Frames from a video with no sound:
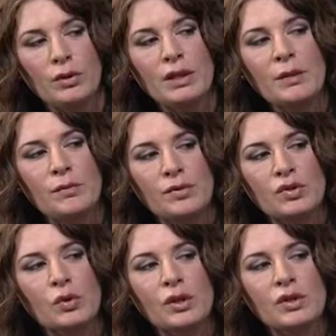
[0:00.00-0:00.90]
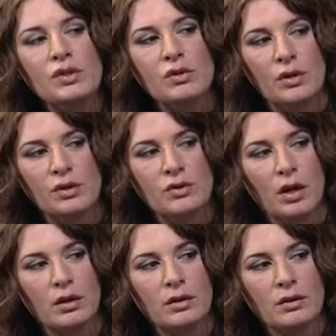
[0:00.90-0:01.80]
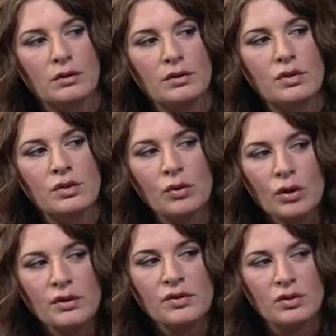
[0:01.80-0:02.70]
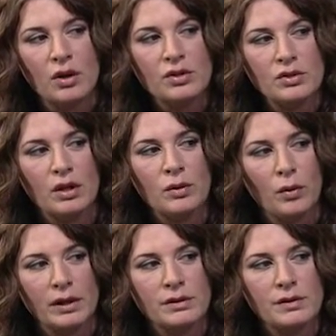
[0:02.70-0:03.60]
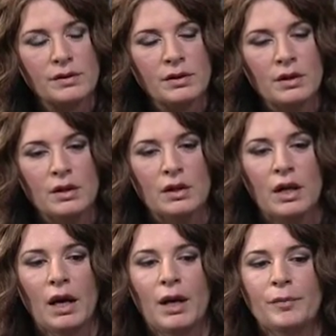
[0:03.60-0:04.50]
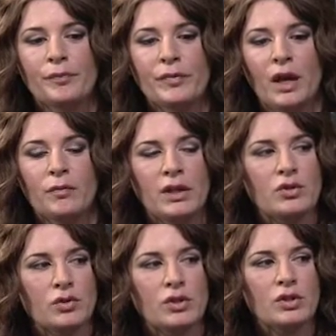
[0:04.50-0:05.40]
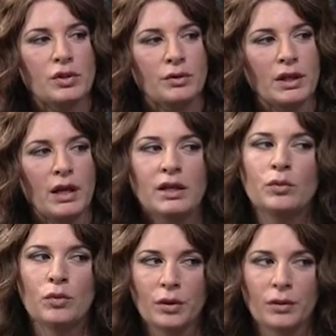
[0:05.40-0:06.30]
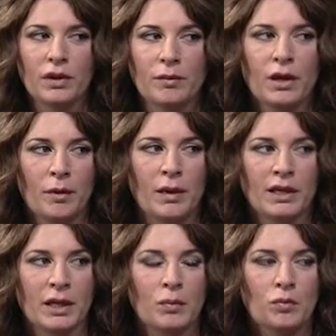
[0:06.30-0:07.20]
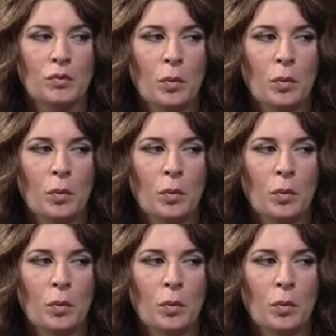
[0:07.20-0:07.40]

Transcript: really sort of starstruck, sort of starstruck once. Um, I met George Clooney. I didn't work with him, but I met him.